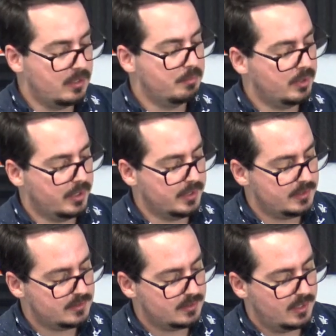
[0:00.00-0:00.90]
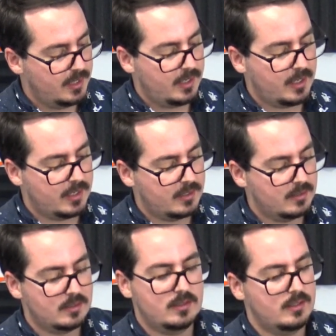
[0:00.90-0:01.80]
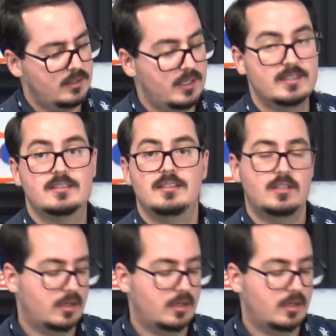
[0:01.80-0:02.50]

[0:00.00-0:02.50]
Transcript: input is and the SD